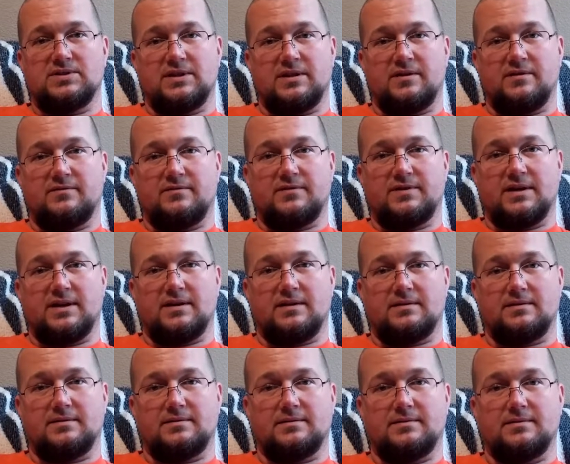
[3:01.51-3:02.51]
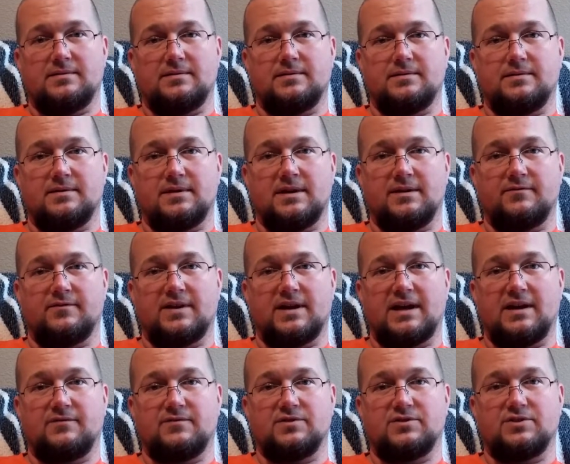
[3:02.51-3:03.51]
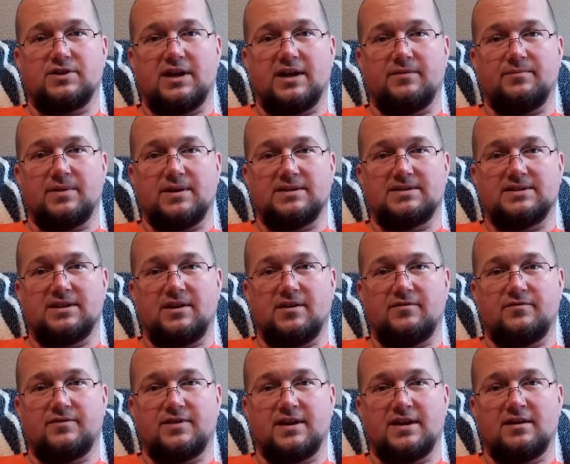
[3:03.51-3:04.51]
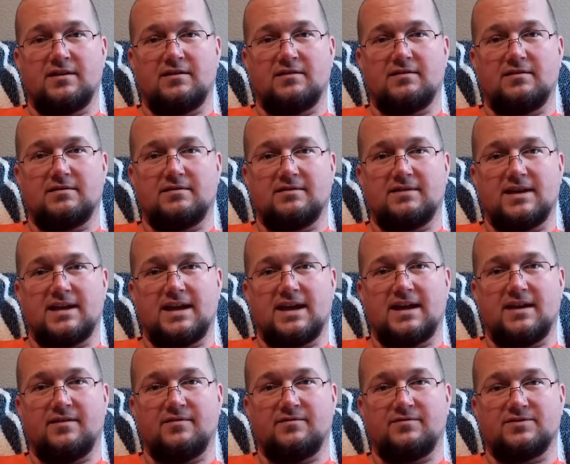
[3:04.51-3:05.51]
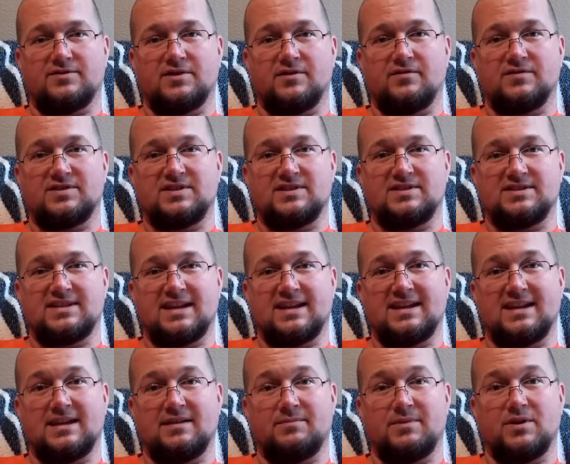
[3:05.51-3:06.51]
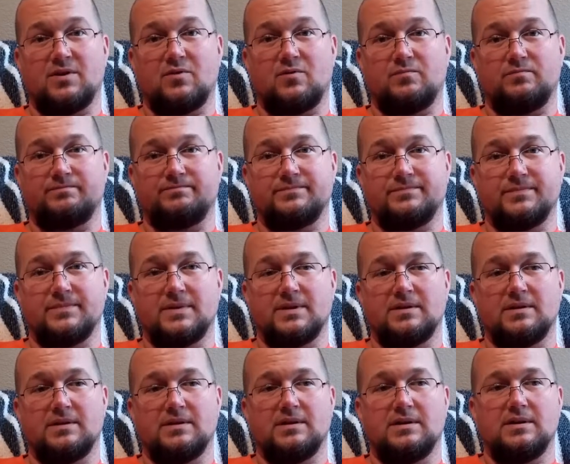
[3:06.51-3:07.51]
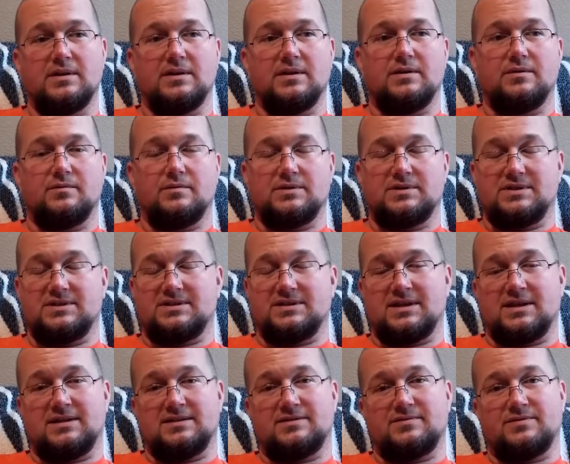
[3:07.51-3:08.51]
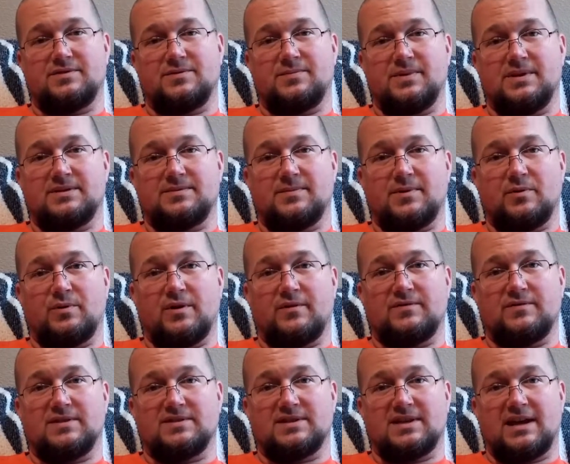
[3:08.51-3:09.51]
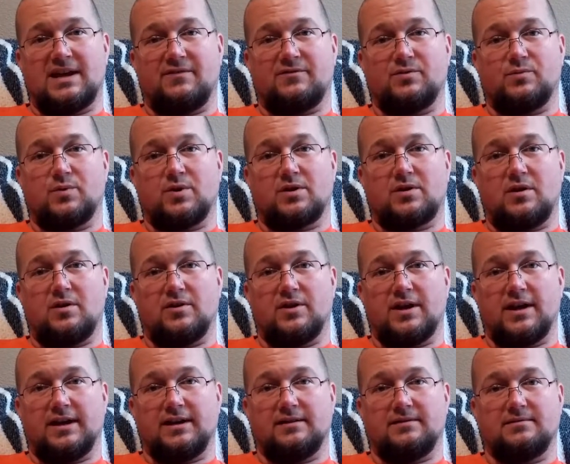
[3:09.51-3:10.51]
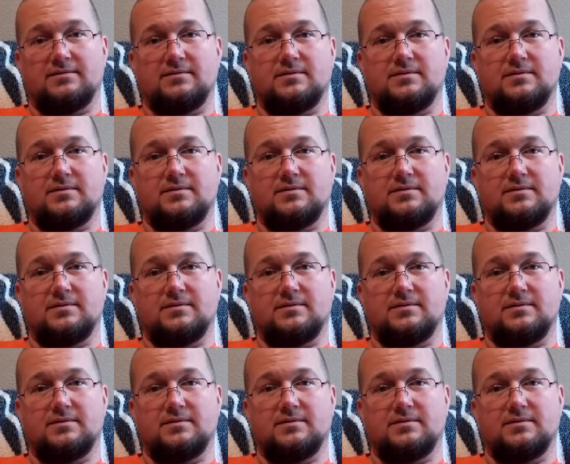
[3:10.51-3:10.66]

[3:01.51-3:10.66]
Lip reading: enough that if I have to drive myself there, they have services that can get me home, which is nice, which means my wife doesn't have to work all night,